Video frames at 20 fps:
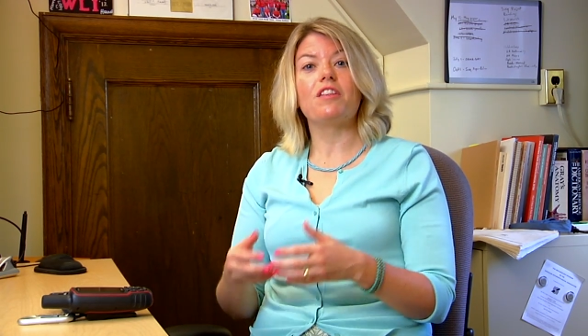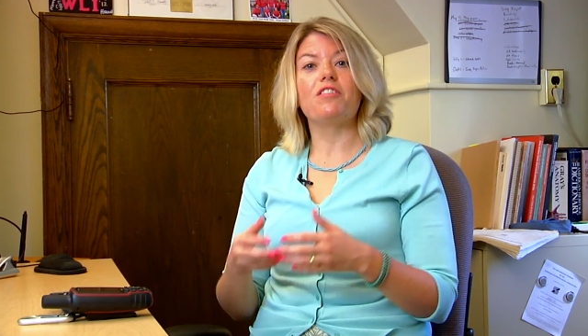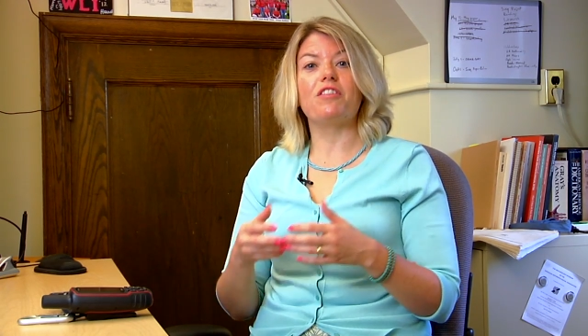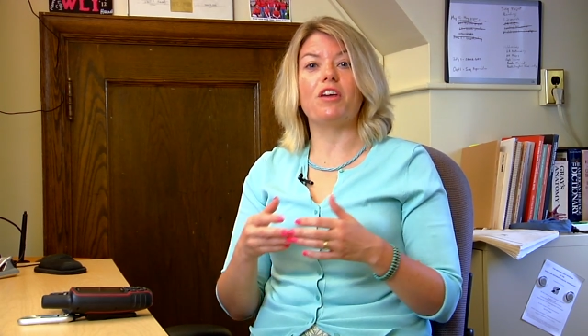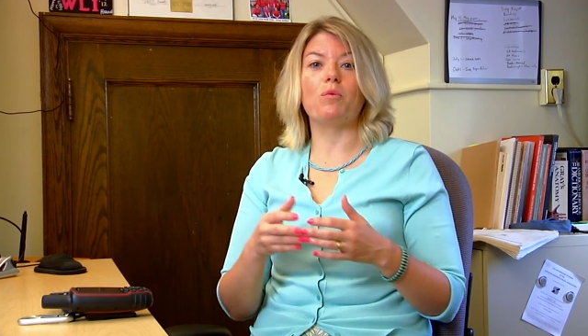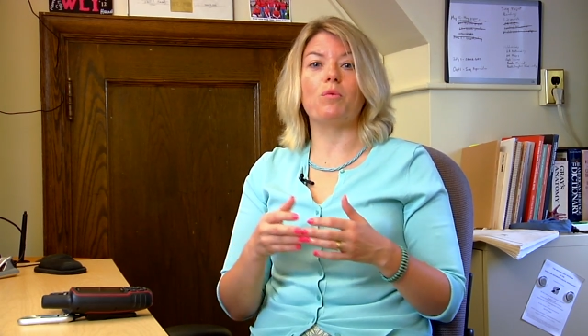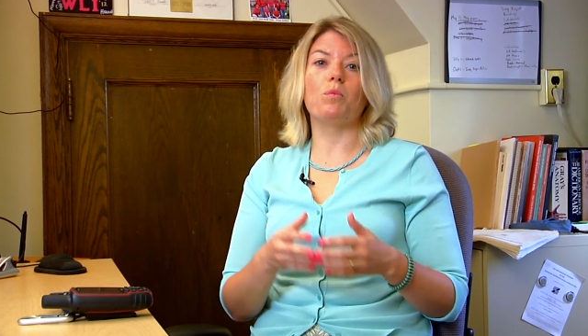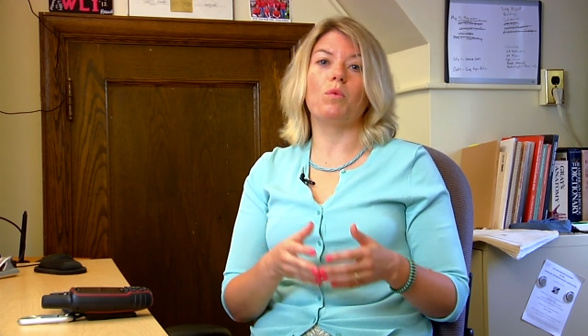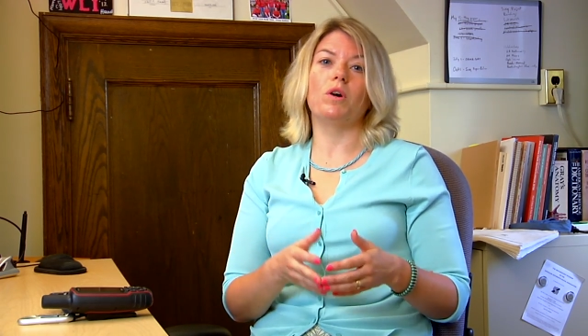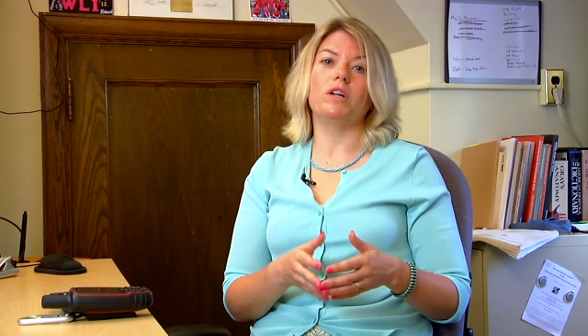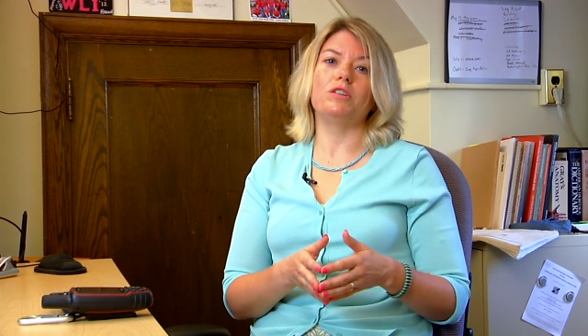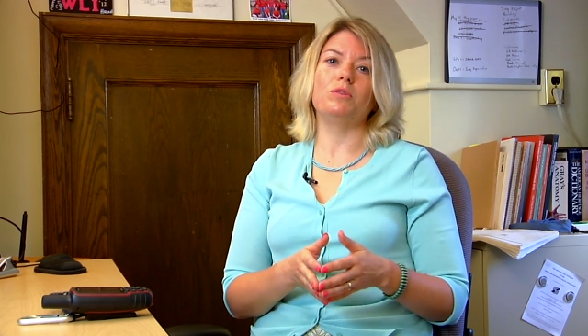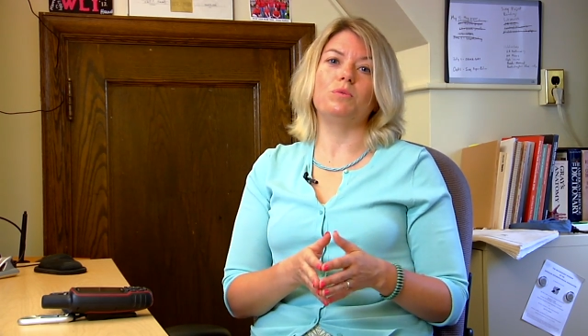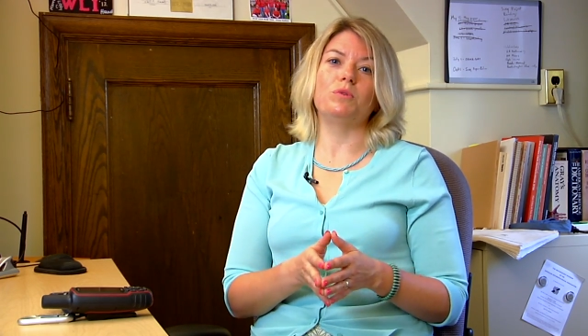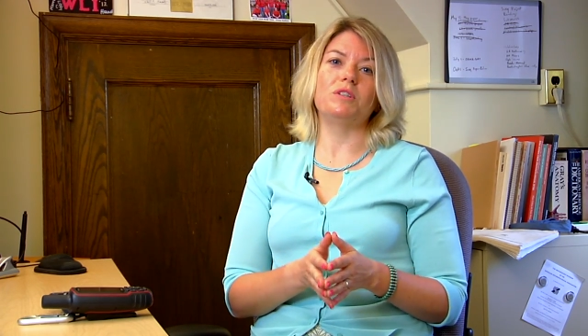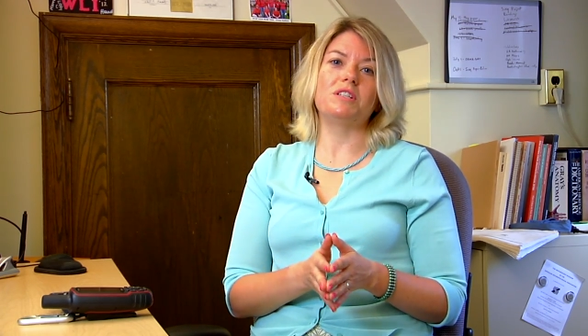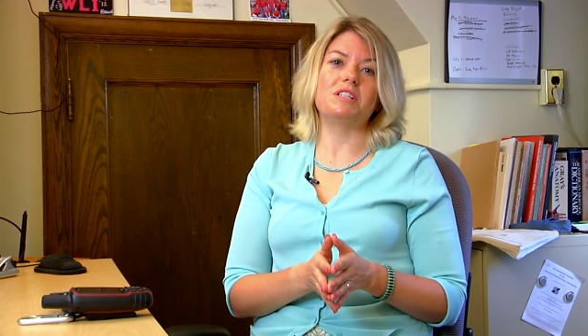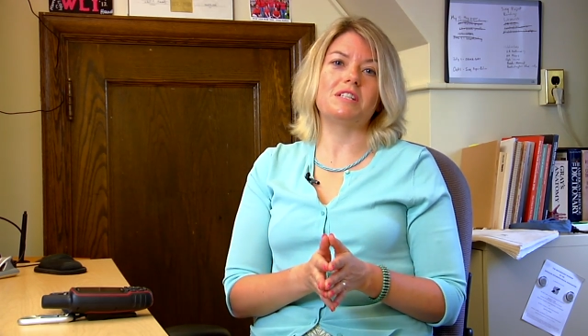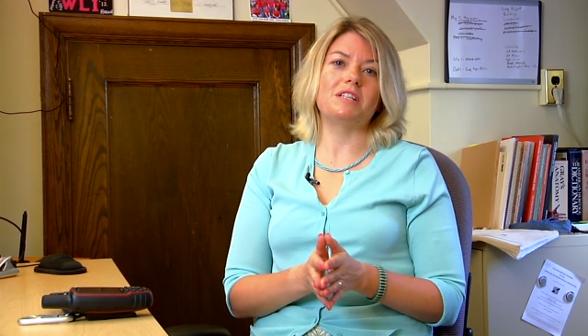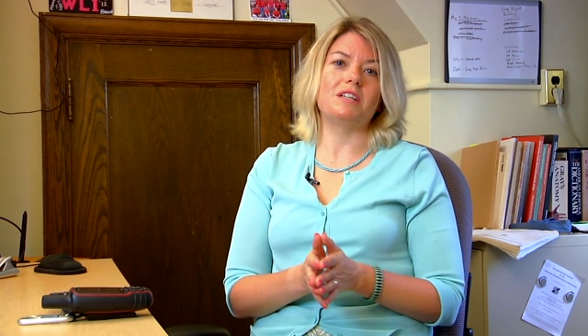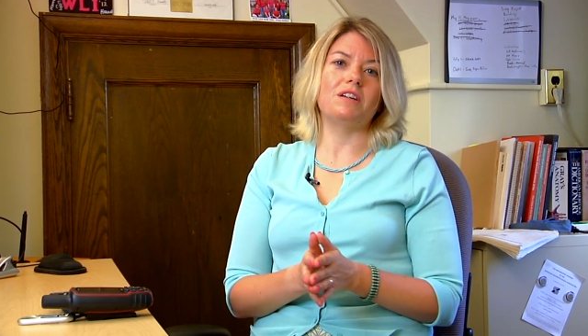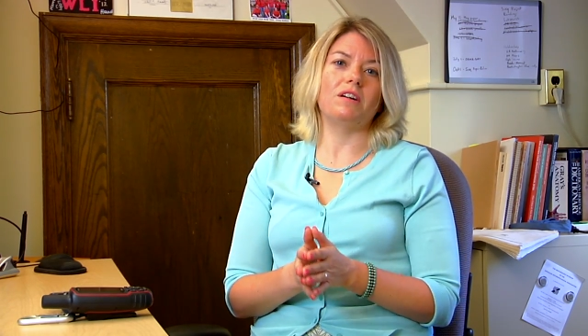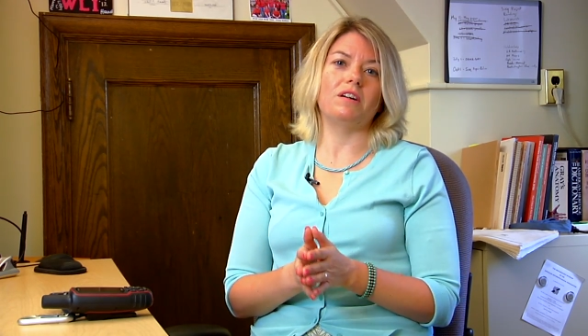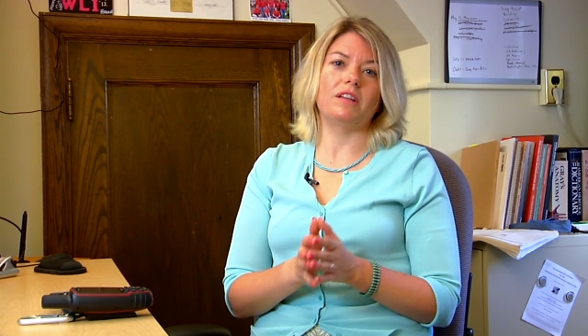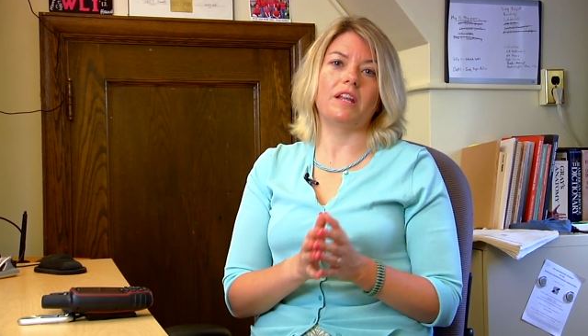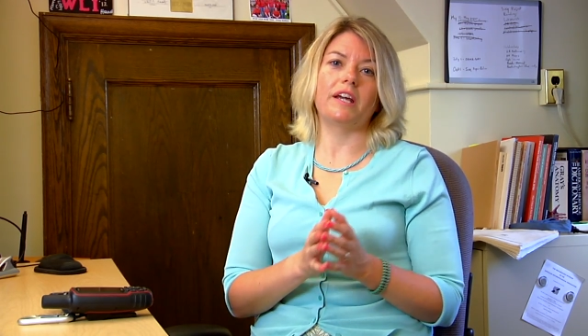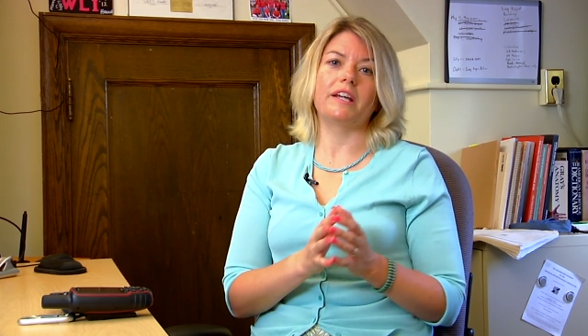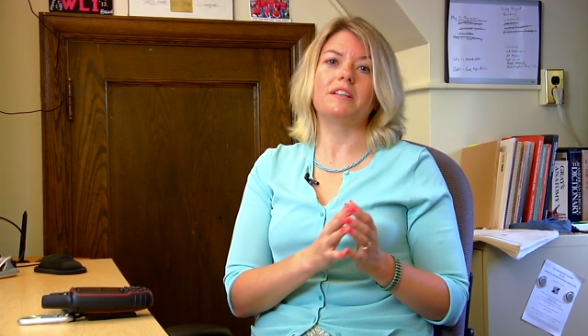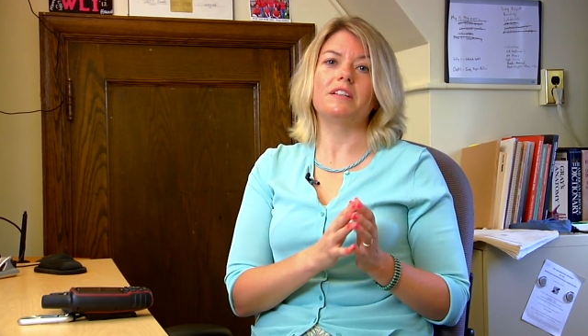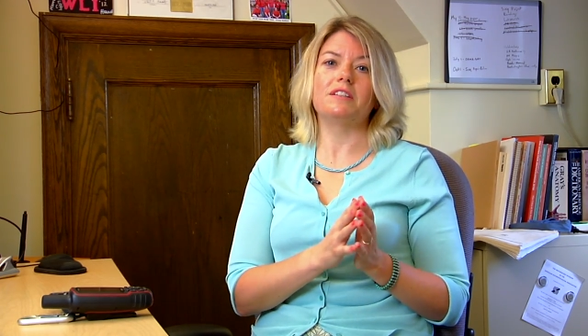than what you would see
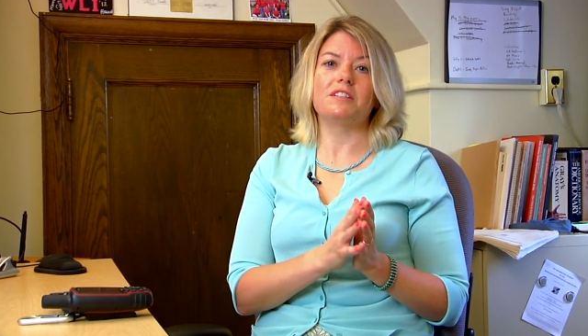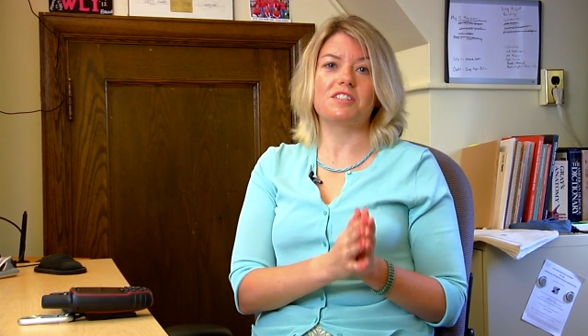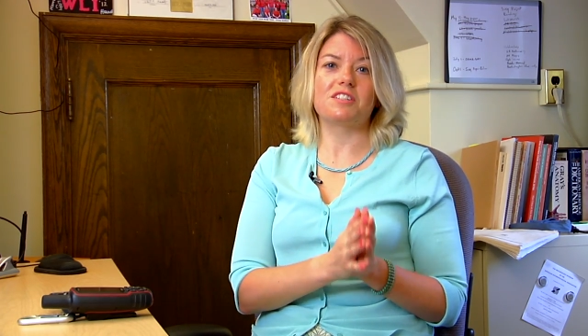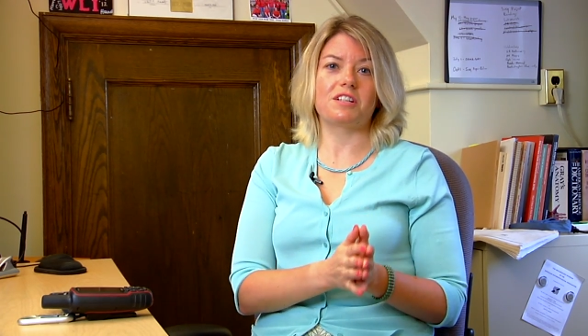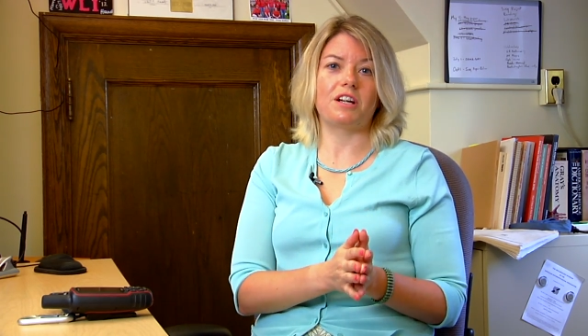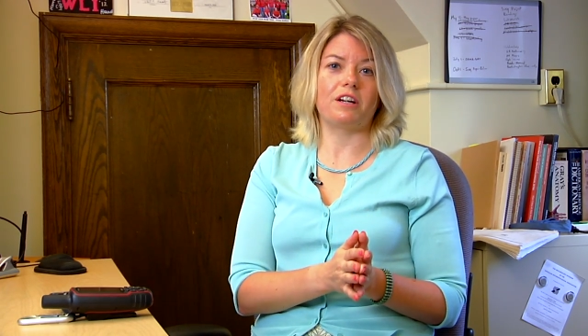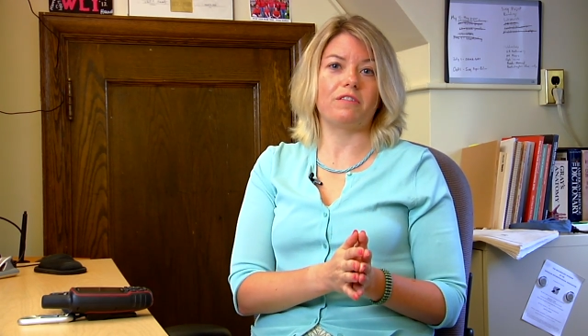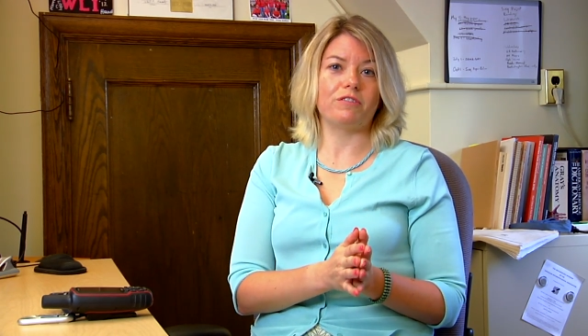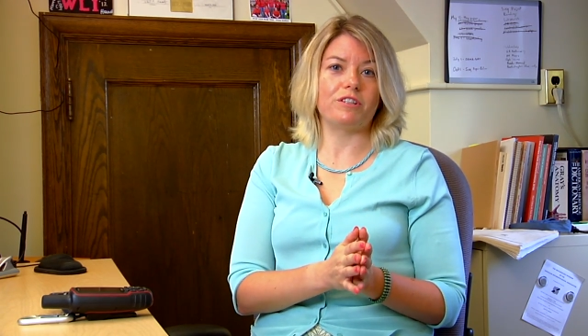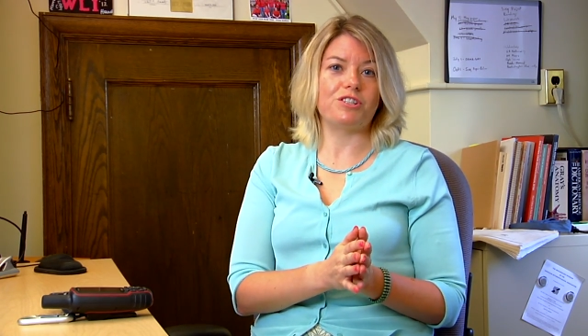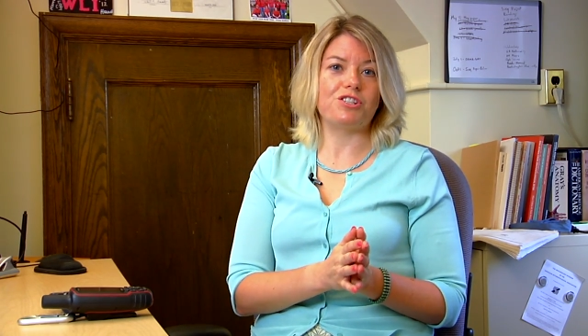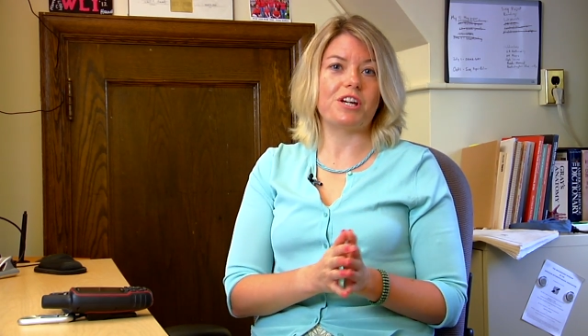on like the Discovery